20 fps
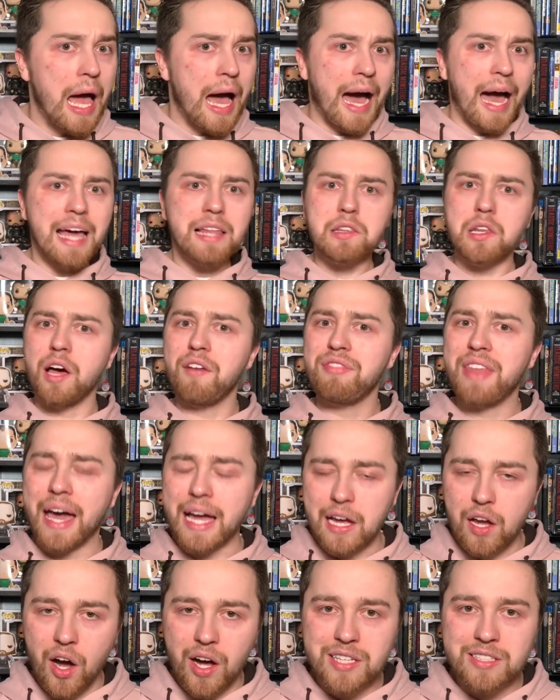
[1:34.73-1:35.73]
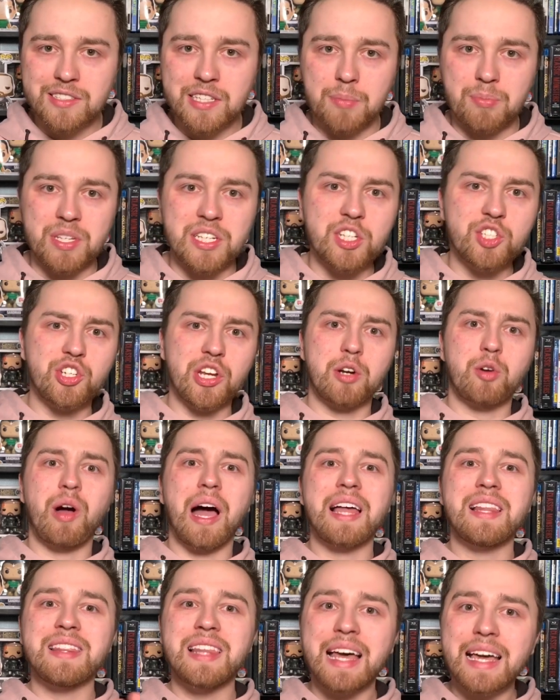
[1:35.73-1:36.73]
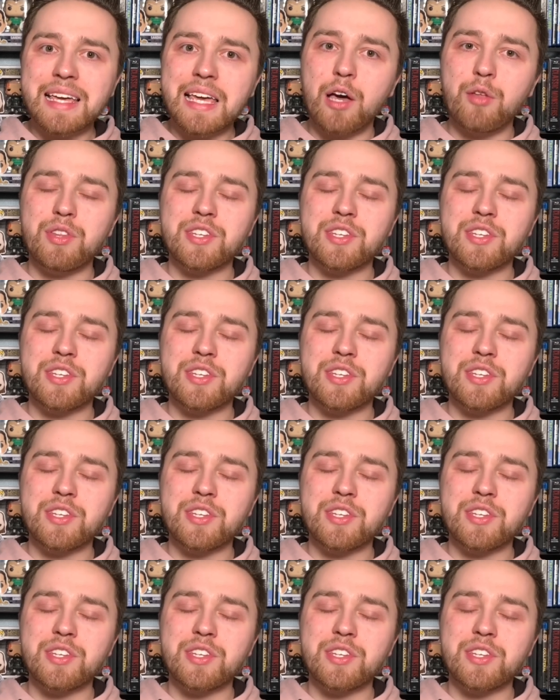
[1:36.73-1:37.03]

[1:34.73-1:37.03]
I love that concept, and in general, I like how